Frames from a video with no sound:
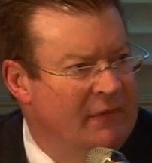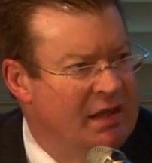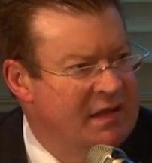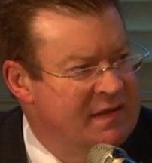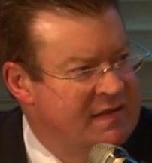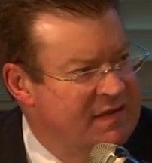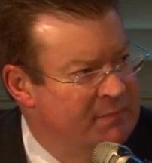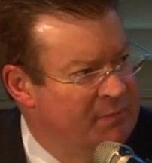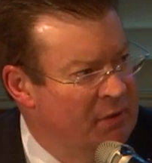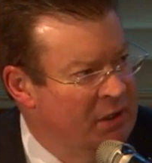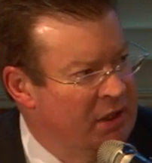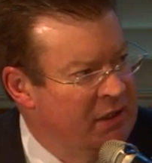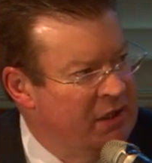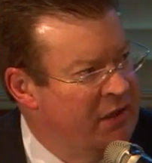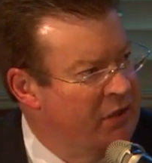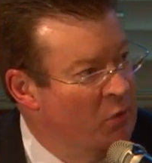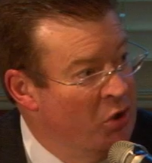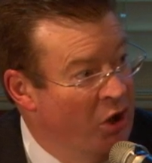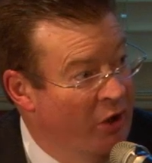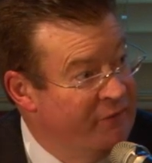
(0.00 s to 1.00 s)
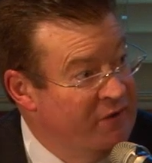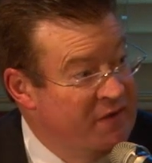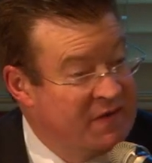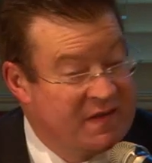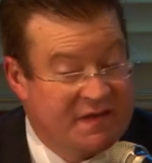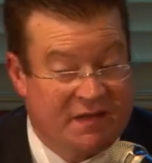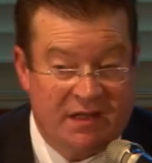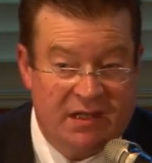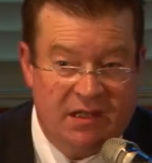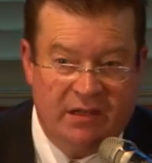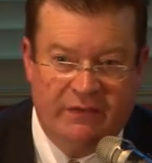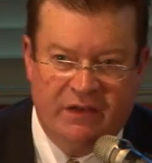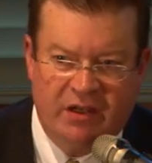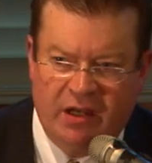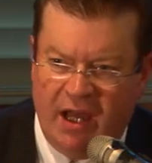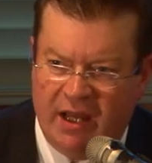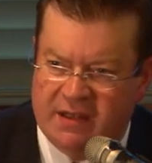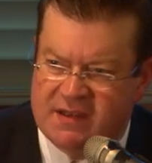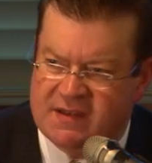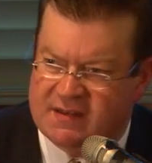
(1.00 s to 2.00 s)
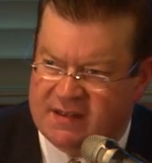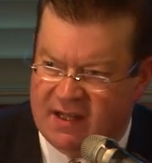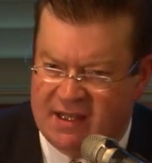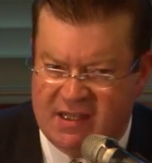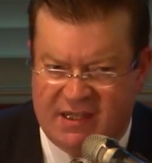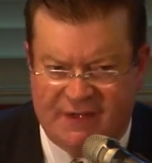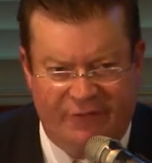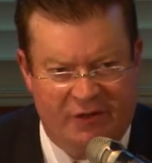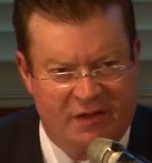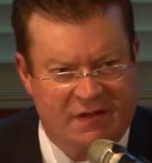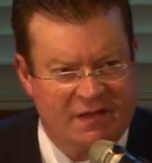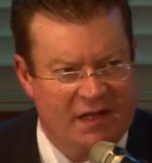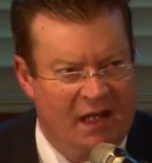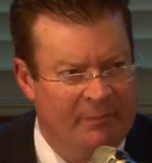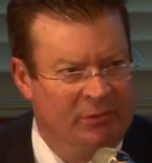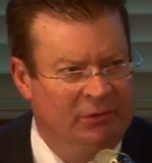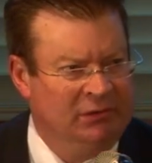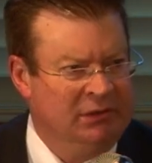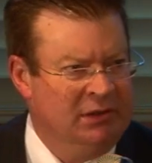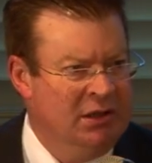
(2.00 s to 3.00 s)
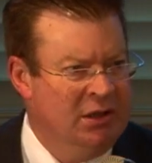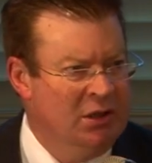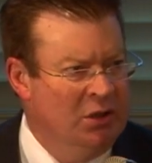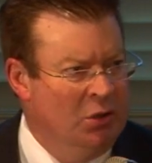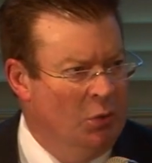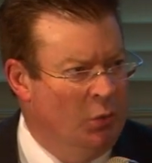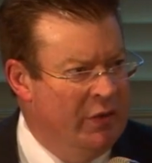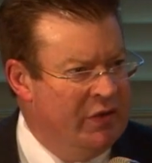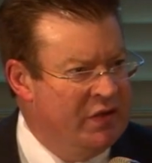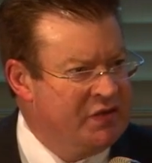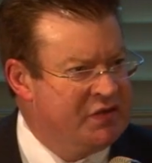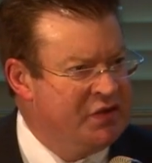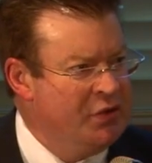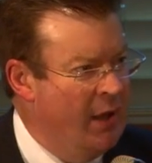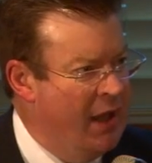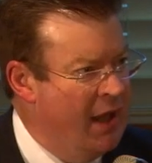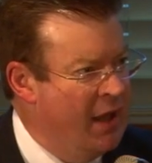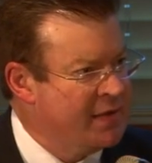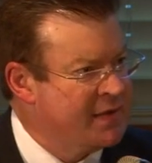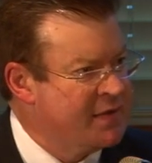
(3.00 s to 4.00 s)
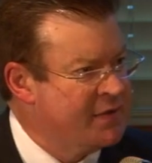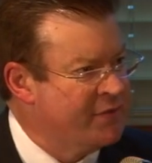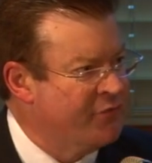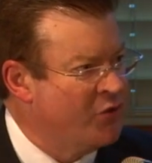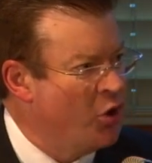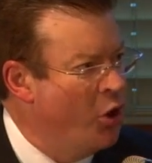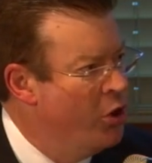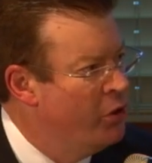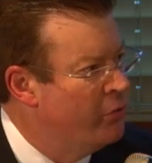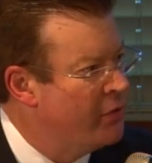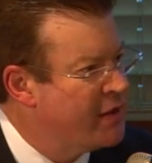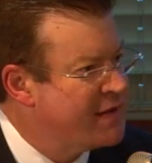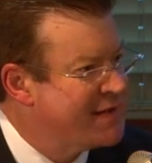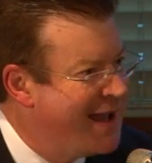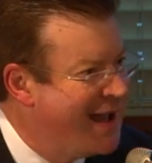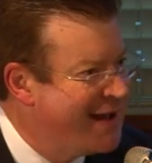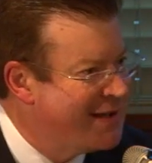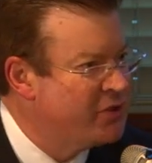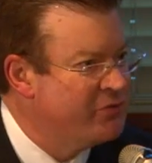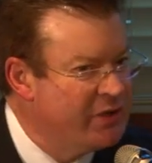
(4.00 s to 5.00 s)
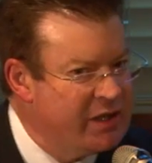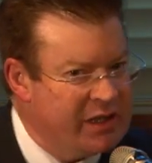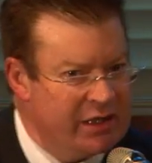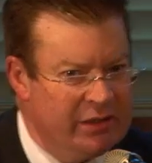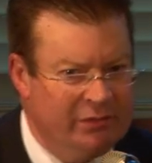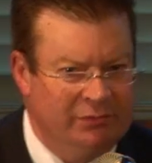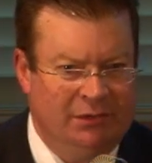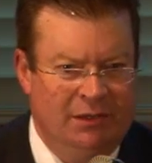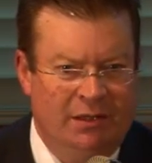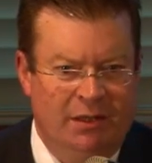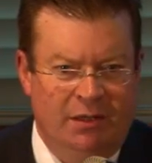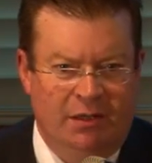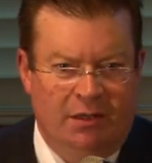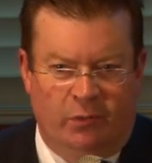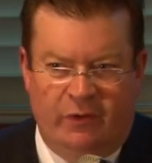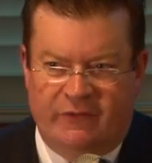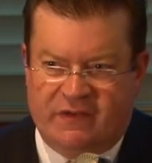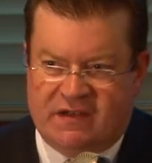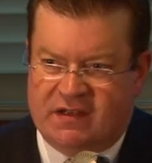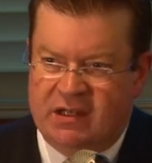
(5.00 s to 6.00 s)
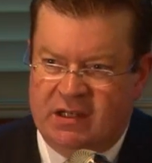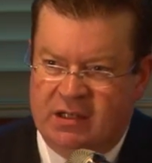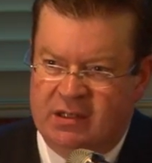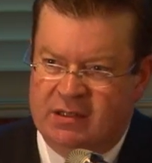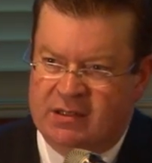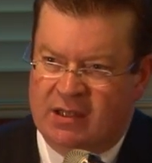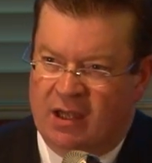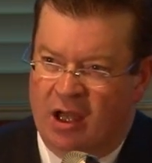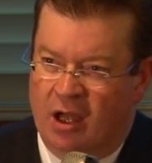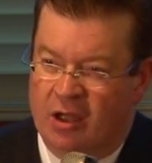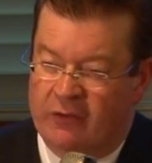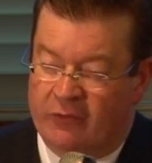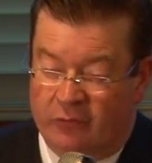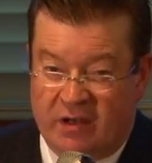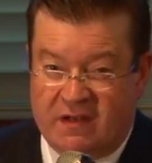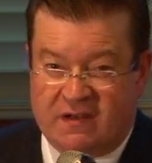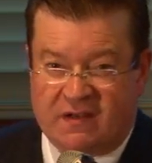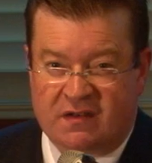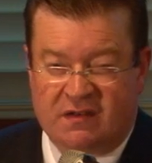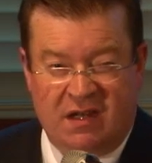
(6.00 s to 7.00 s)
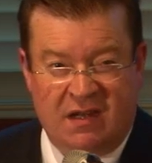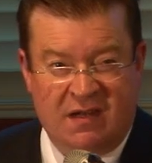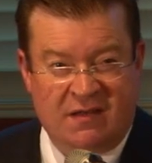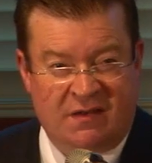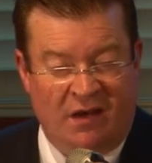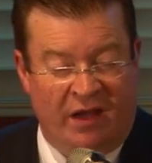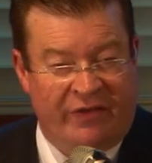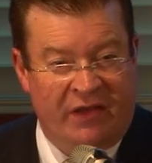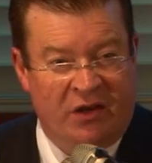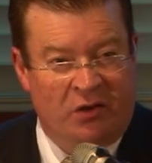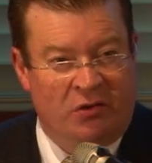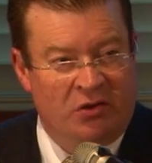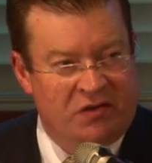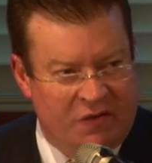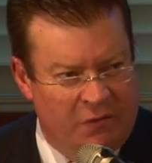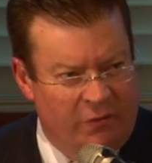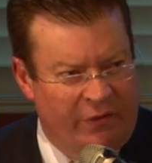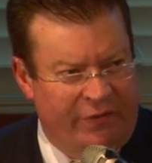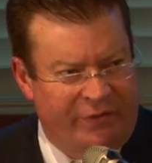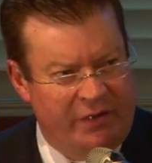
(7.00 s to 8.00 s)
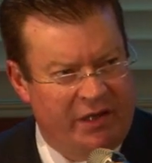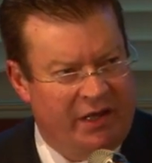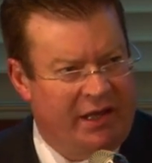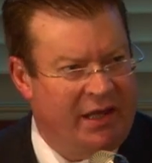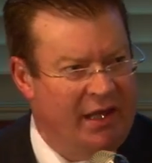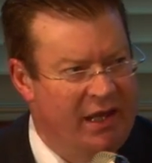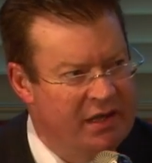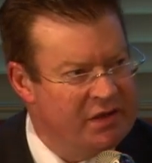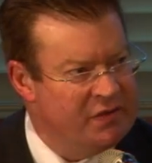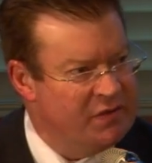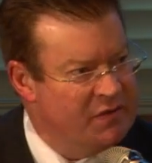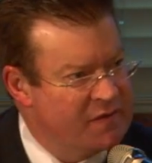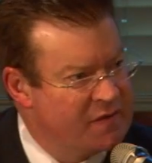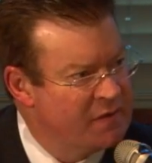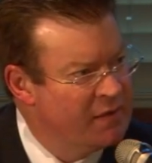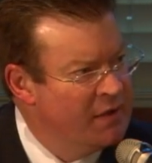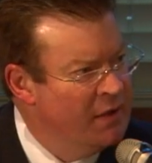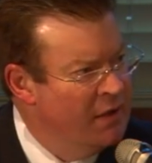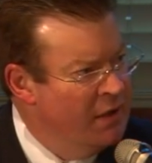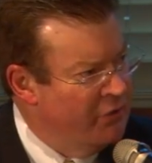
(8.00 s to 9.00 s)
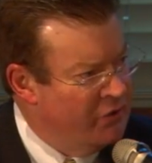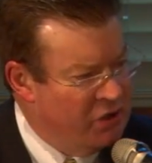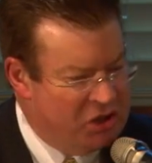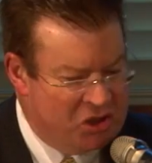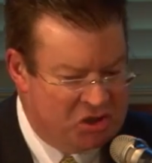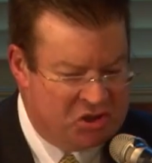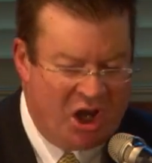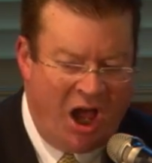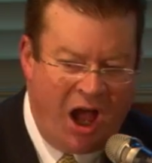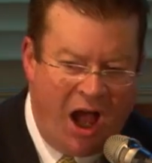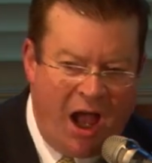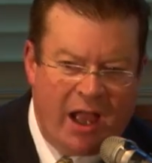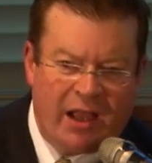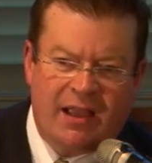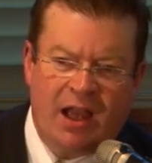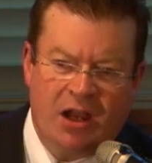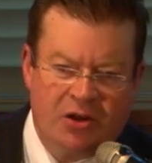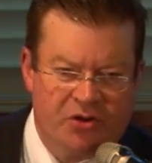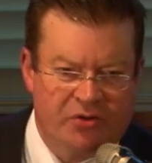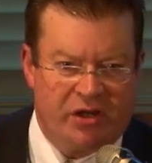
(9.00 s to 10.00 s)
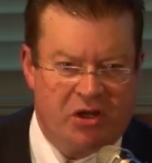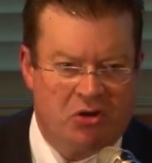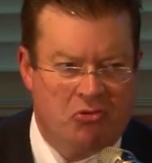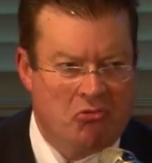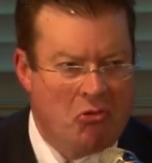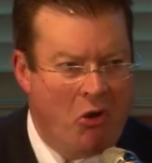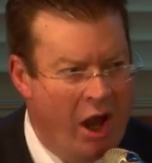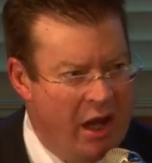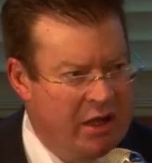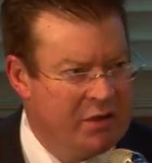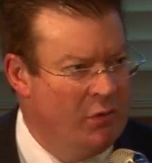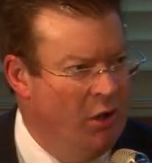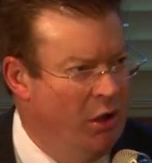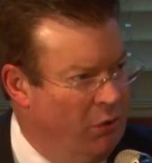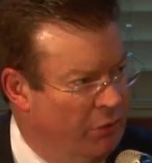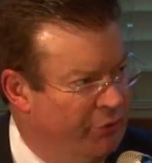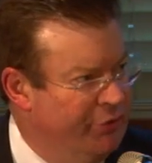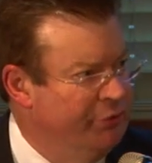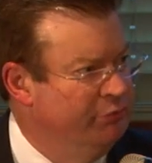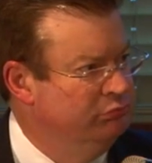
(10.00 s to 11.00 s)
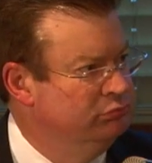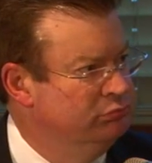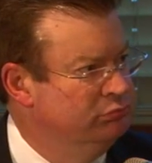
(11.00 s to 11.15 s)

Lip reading: Instability that we often see in the United States, for example, when the two houses of Congress can't agree. We've seen over recent years, I think on 2 or 3 occasions, the entire country grind to a halt.